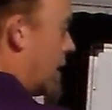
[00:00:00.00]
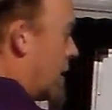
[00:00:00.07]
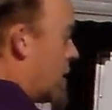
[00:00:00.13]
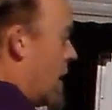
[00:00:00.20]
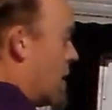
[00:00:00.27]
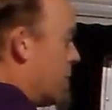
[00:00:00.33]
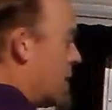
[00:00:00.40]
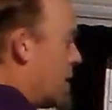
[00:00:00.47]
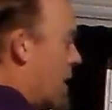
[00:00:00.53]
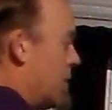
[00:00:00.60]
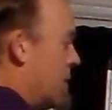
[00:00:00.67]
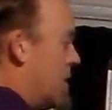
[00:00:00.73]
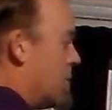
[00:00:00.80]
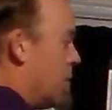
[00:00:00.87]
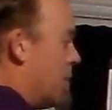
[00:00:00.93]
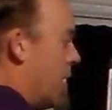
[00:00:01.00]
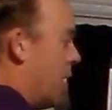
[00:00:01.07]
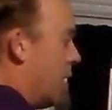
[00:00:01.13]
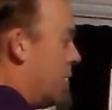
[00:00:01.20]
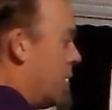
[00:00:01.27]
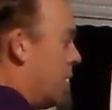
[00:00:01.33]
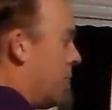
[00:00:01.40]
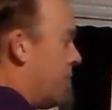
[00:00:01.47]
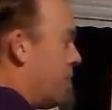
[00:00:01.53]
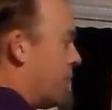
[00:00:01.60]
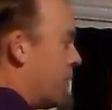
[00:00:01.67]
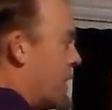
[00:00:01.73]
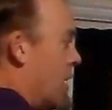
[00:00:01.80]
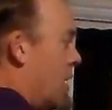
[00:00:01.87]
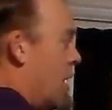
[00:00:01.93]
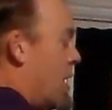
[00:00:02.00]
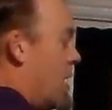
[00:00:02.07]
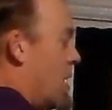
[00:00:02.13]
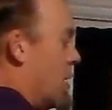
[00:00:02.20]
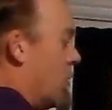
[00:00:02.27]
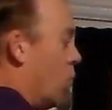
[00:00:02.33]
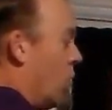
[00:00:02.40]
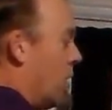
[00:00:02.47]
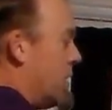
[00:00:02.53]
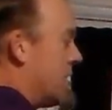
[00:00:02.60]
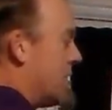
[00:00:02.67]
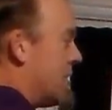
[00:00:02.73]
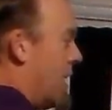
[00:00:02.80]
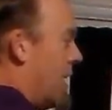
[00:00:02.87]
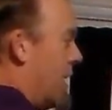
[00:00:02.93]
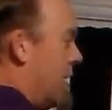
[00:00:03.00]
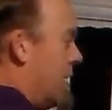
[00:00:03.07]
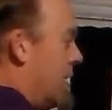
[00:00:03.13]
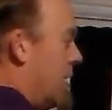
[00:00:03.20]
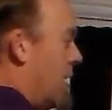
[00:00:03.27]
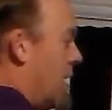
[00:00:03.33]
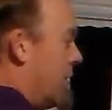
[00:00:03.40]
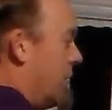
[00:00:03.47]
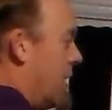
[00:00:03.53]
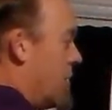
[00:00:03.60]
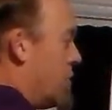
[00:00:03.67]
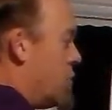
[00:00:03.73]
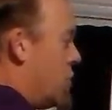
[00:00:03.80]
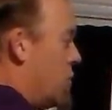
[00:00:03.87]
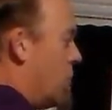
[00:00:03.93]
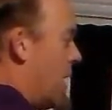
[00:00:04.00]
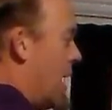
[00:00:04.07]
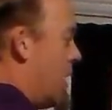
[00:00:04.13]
got a carbon-carbon double bond. On one side, I've got two